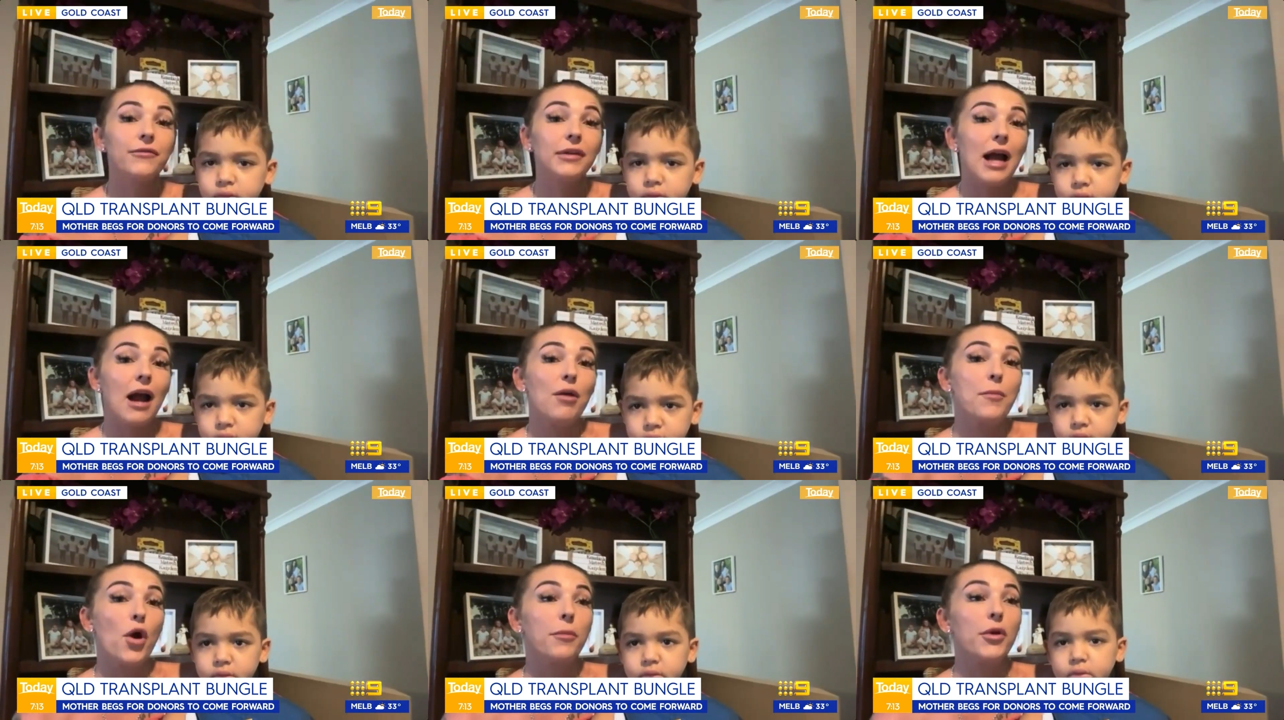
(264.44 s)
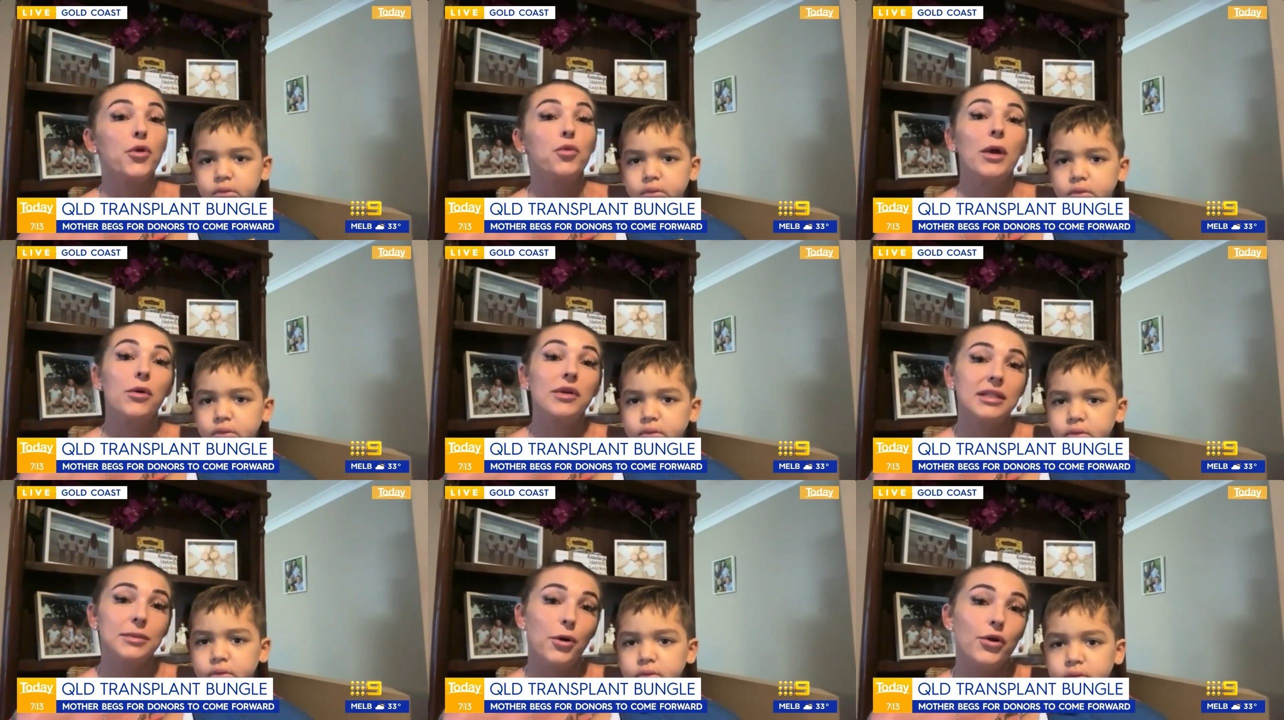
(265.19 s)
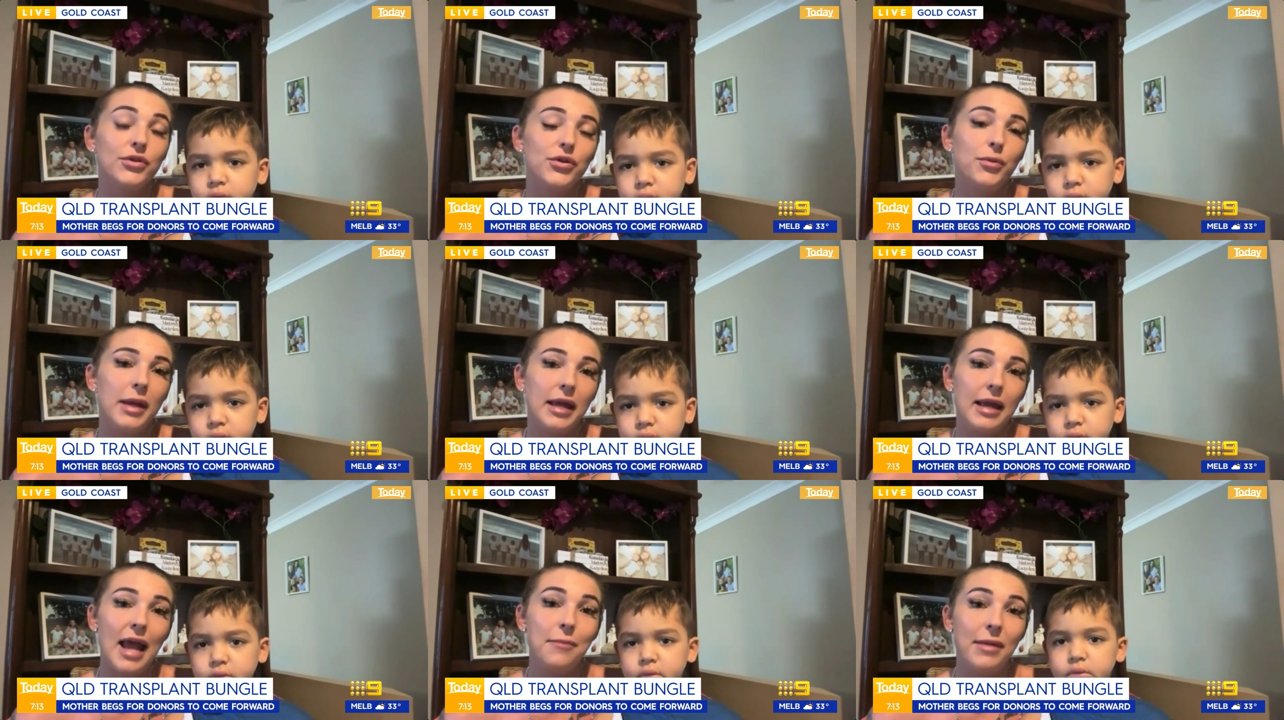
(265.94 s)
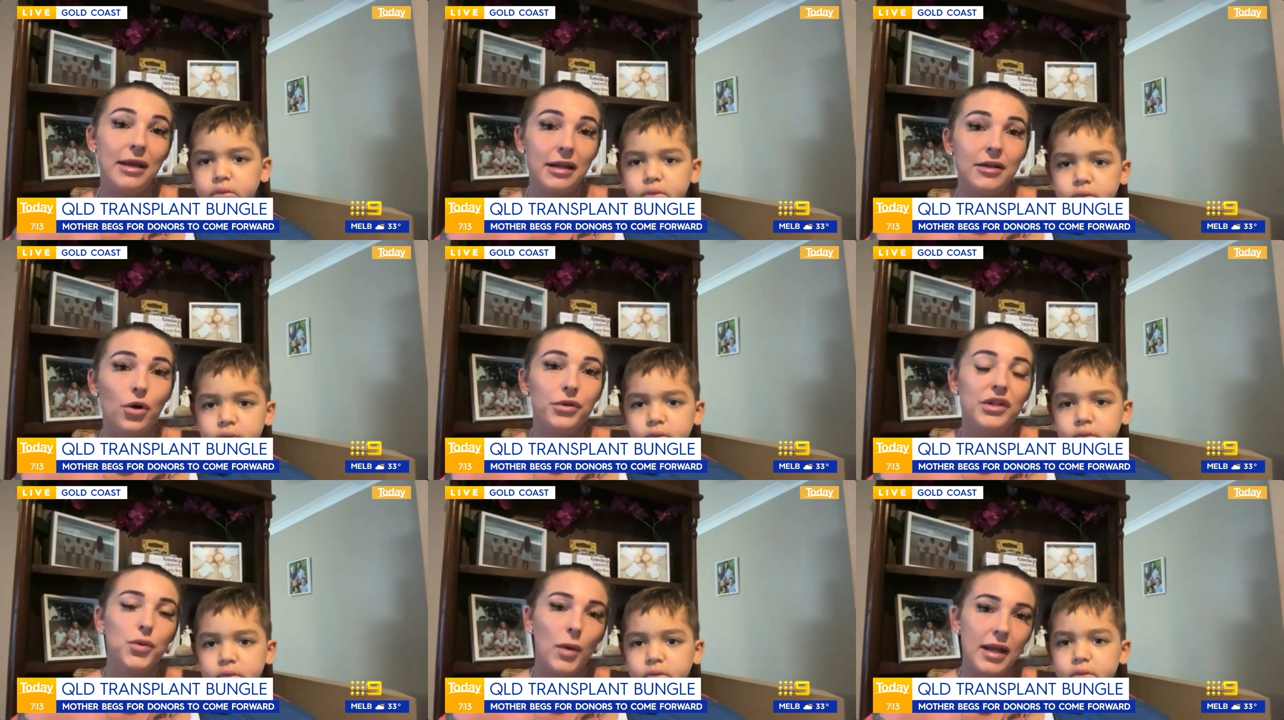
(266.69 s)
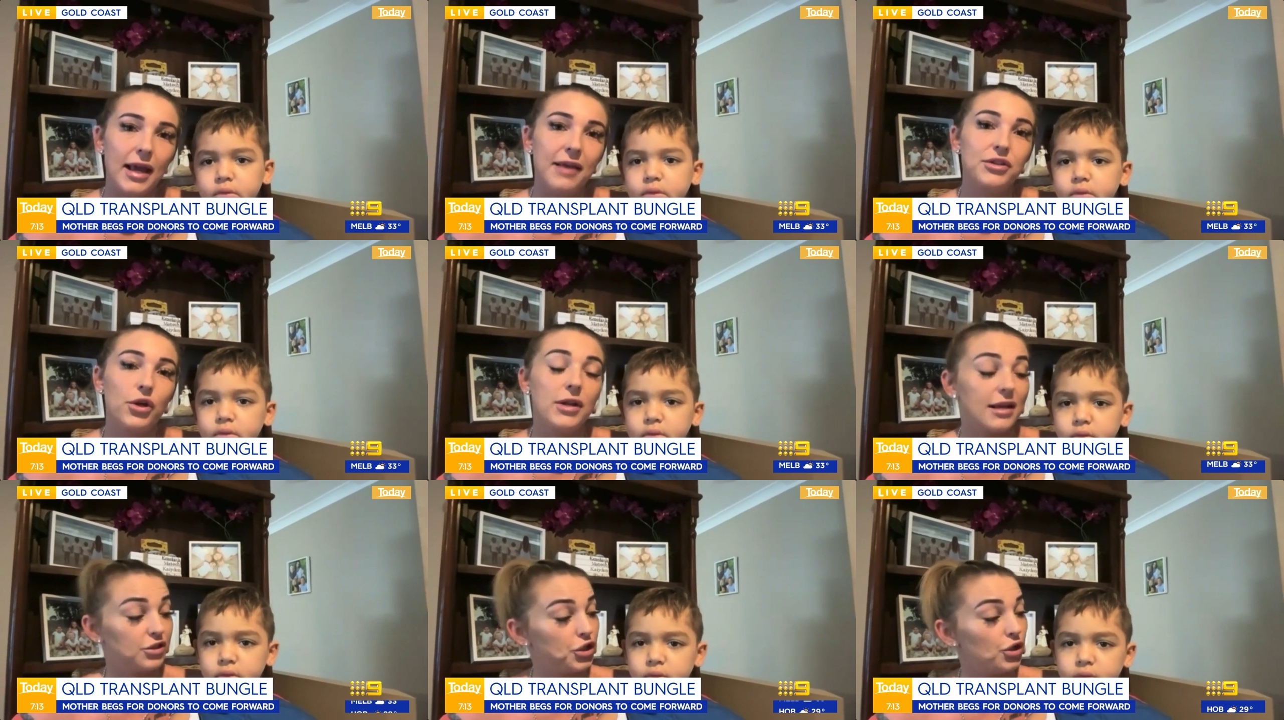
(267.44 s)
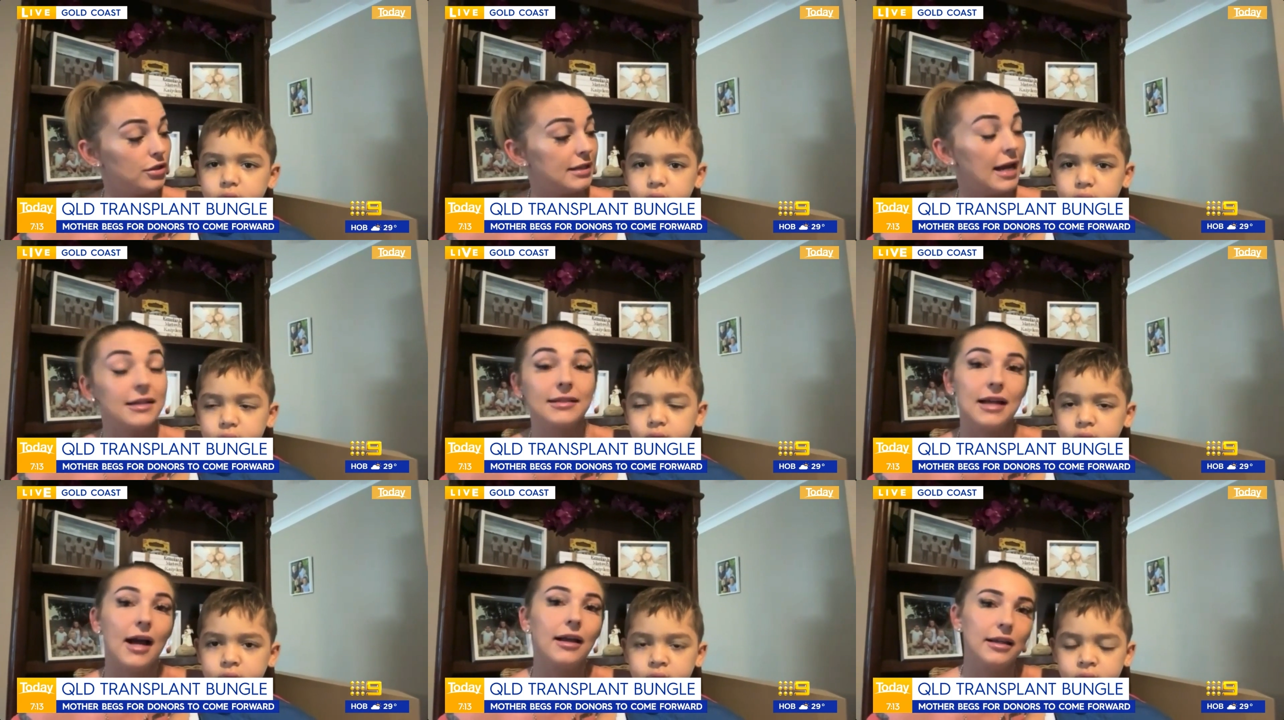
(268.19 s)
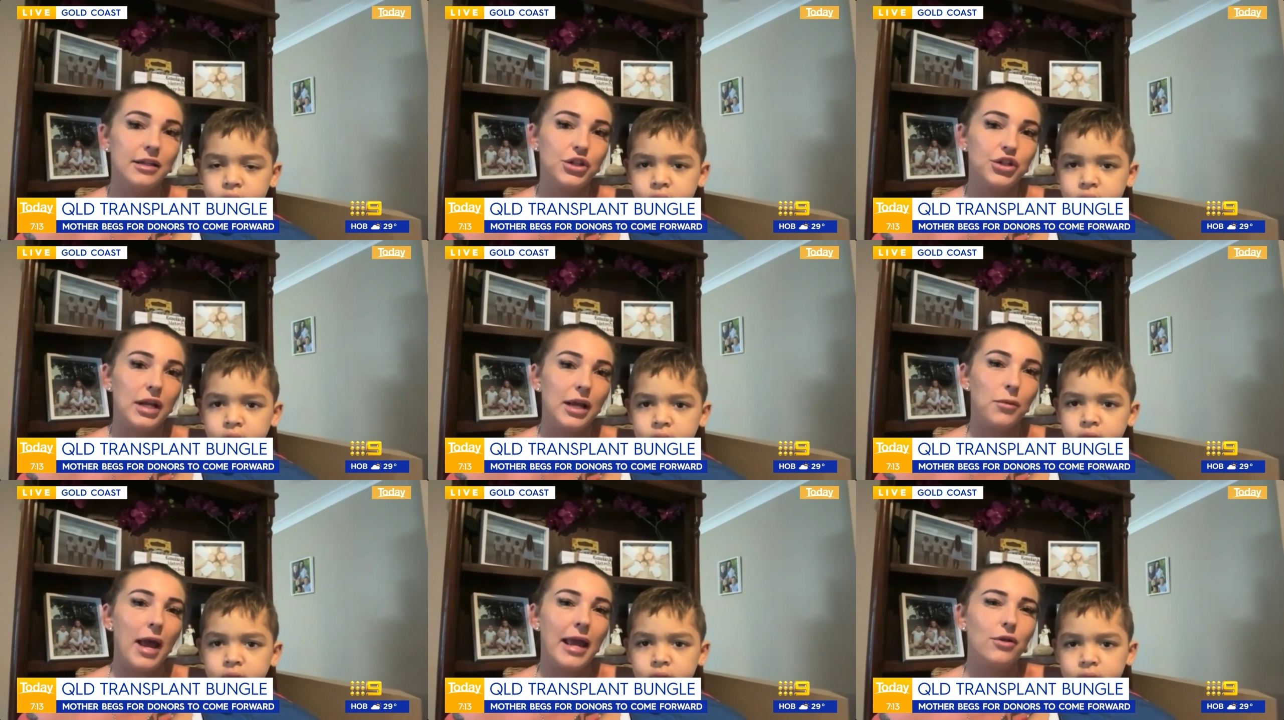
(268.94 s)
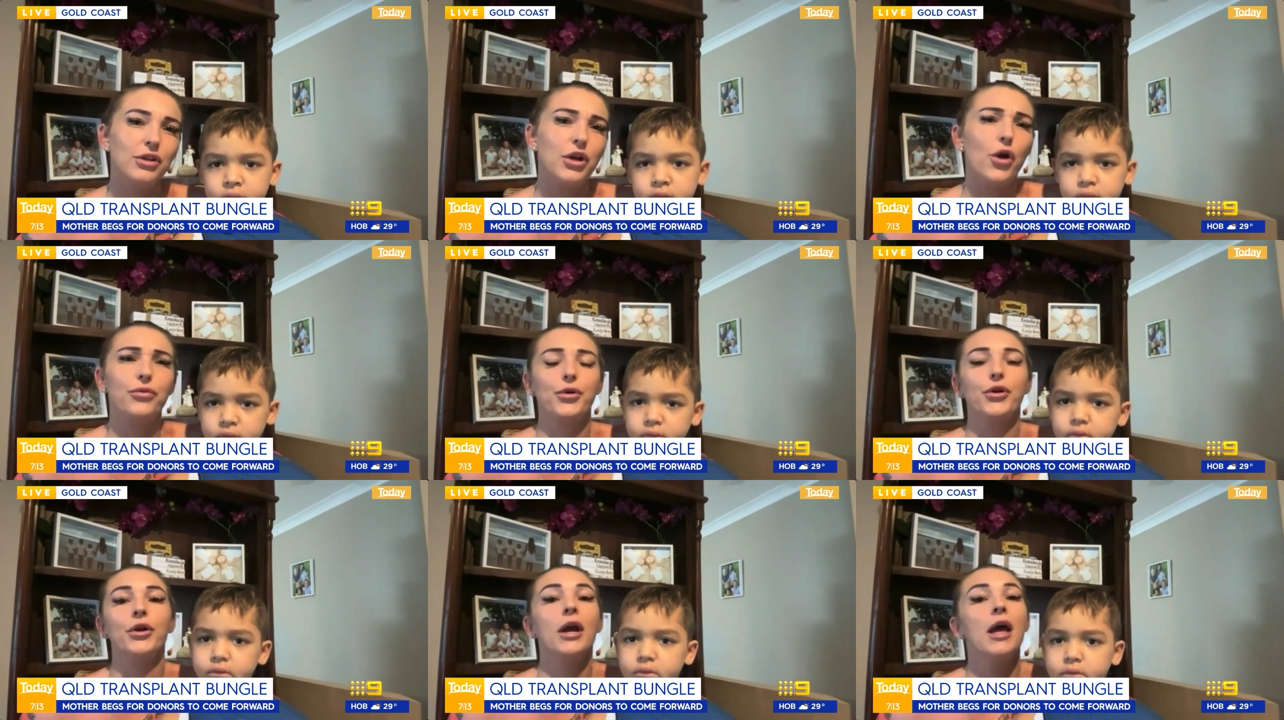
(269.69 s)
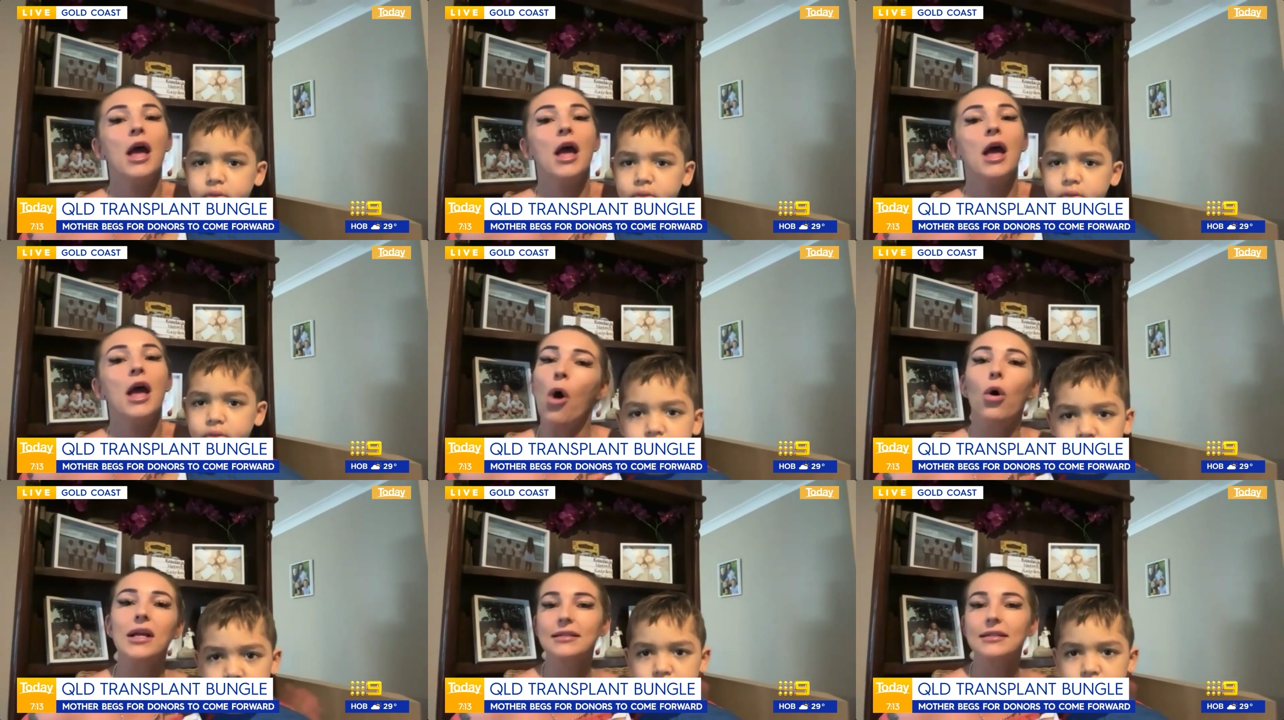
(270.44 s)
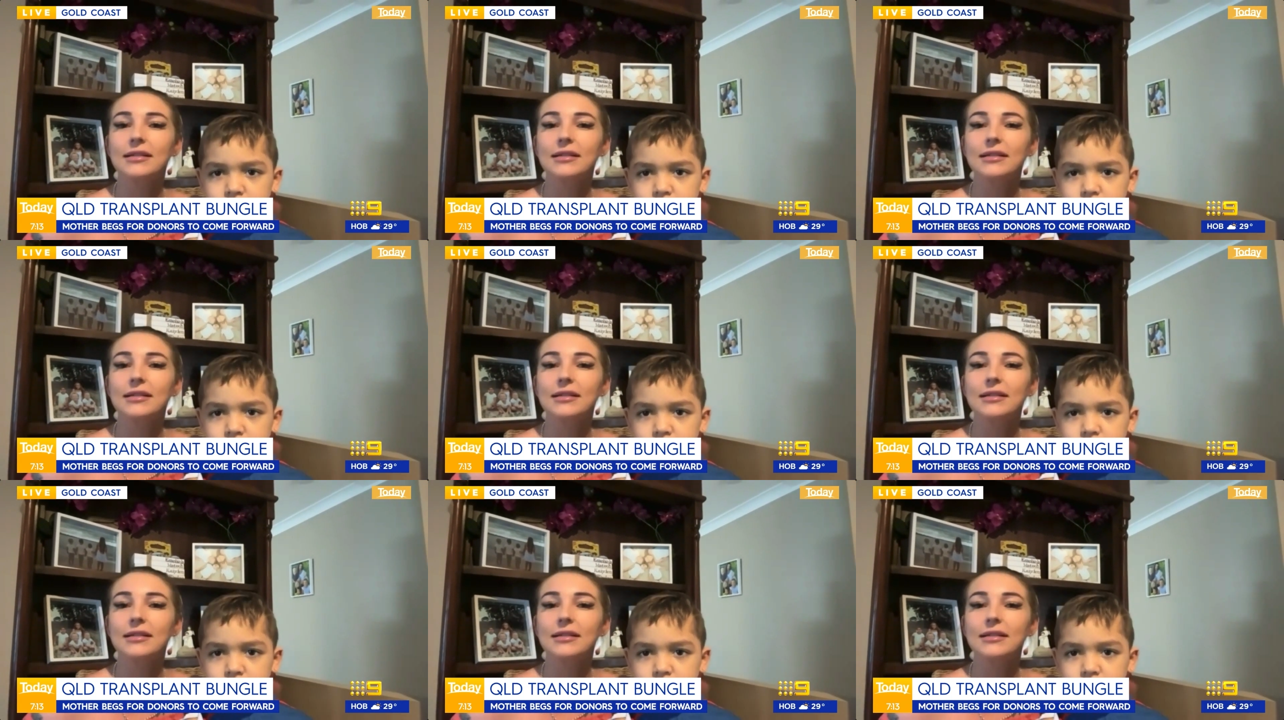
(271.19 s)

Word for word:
Speaker 1: of the current moment, we were supposed to be admitted on the twenty-eighth, so next Tuesday, to start conditioning where he would... all his